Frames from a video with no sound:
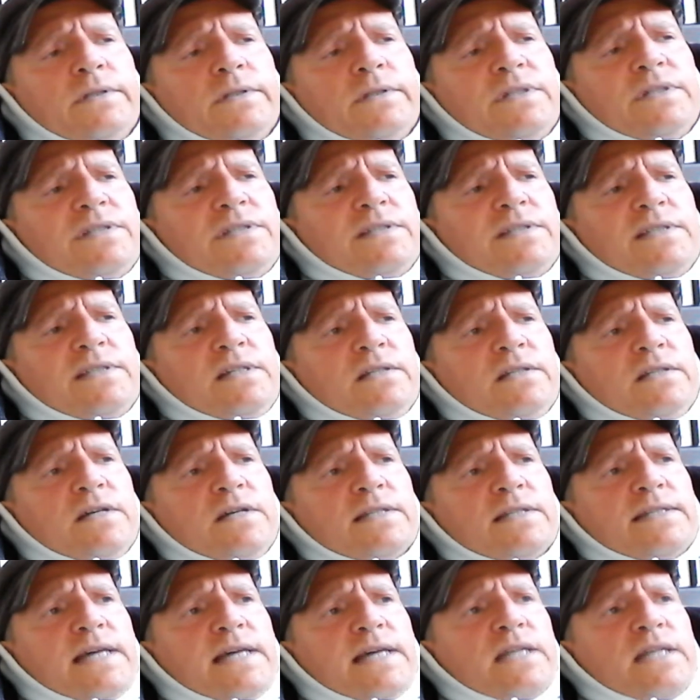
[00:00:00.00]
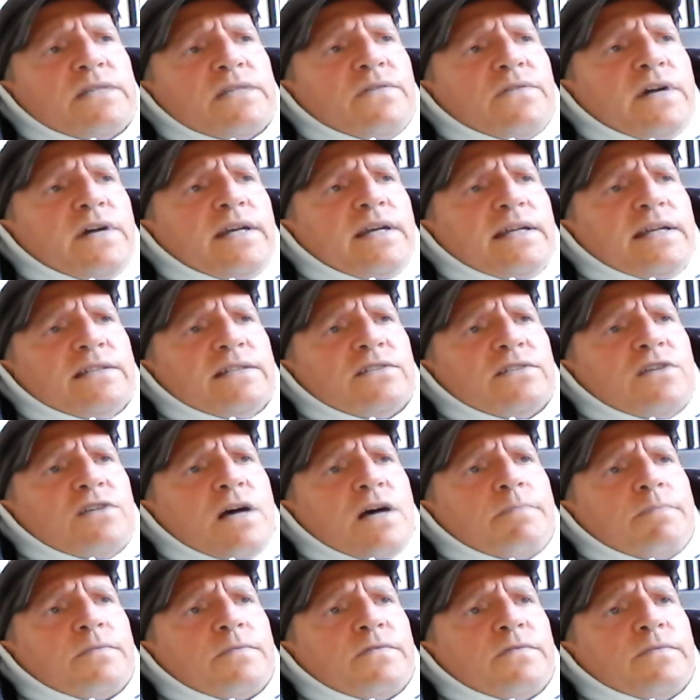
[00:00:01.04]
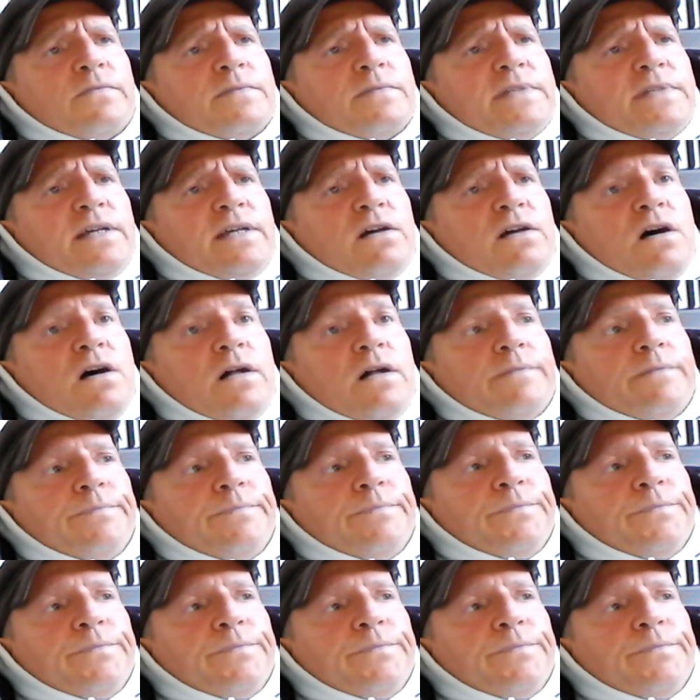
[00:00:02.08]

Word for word: Still not satisfied and stopped from seeing all,